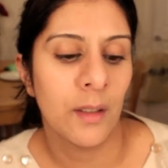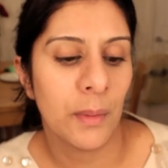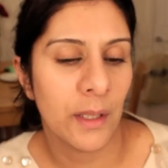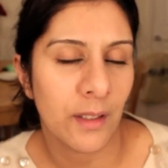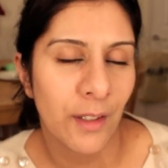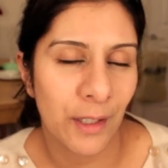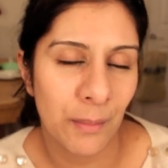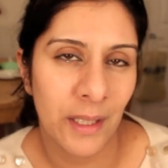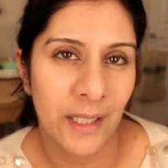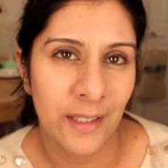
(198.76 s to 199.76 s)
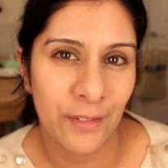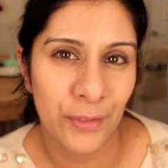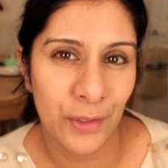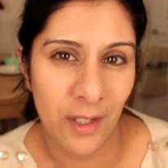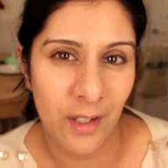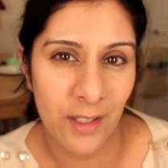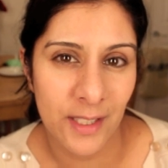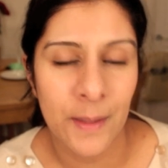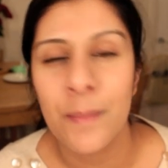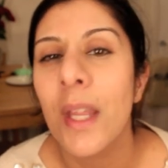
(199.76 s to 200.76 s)
but going by the
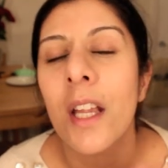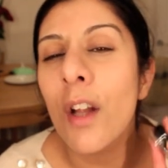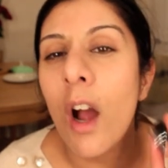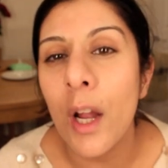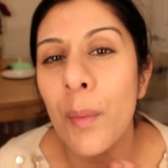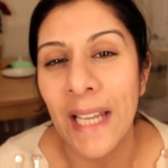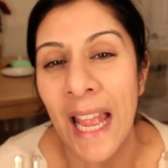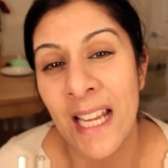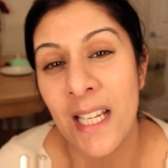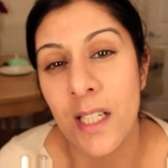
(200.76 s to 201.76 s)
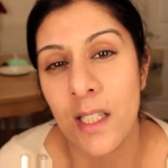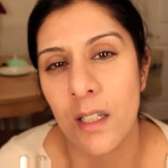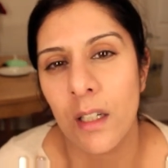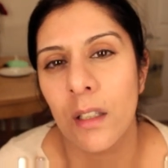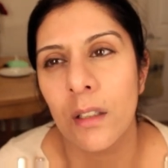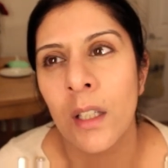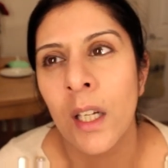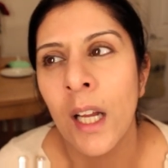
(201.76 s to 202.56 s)
forecast, you know, I went 8 years ago